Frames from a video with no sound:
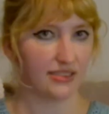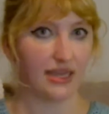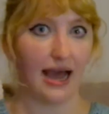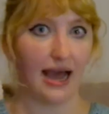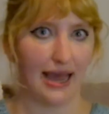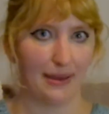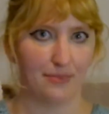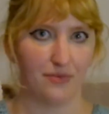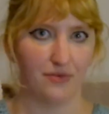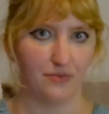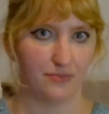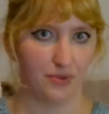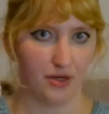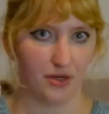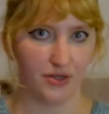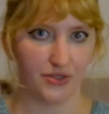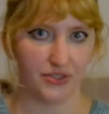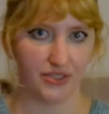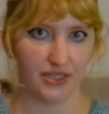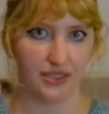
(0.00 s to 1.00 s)
type of
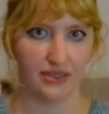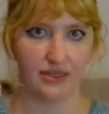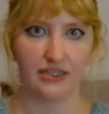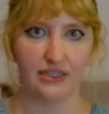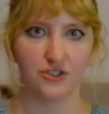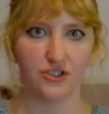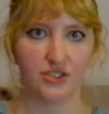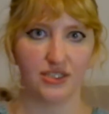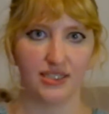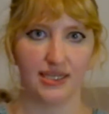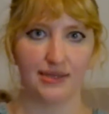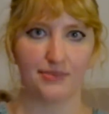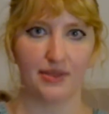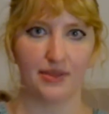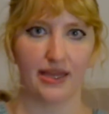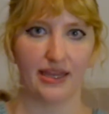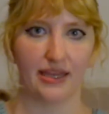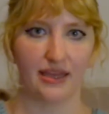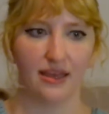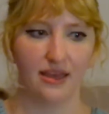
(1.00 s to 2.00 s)
person. He just seemed
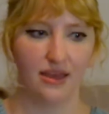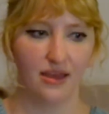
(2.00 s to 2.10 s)
like